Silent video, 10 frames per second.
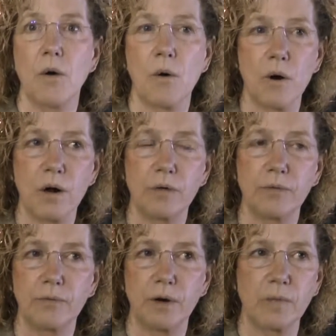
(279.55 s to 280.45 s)
Or
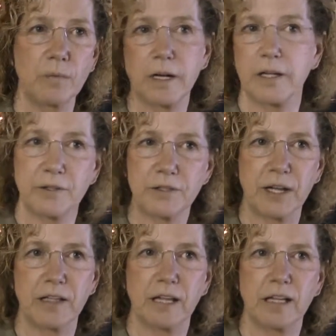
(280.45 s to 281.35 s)
from what I
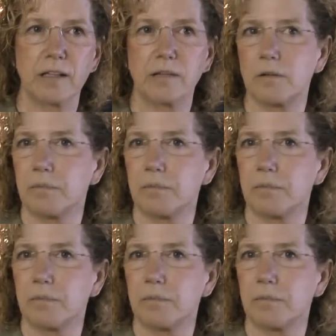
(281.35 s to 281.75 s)
understand, that it